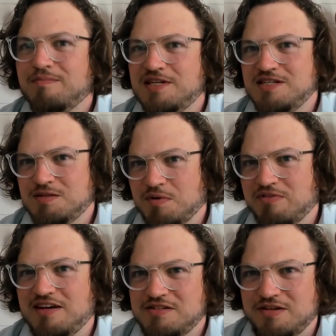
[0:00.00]
business
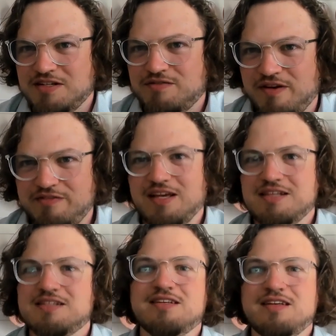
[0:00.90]
professor in his
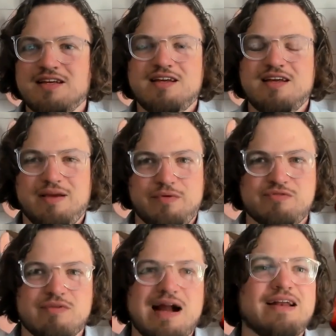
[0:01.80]
50s, it
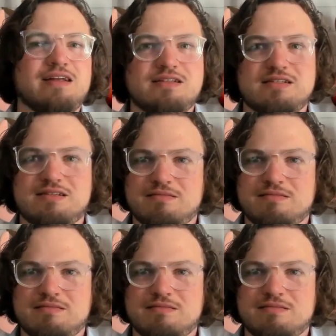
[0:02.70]
was ran as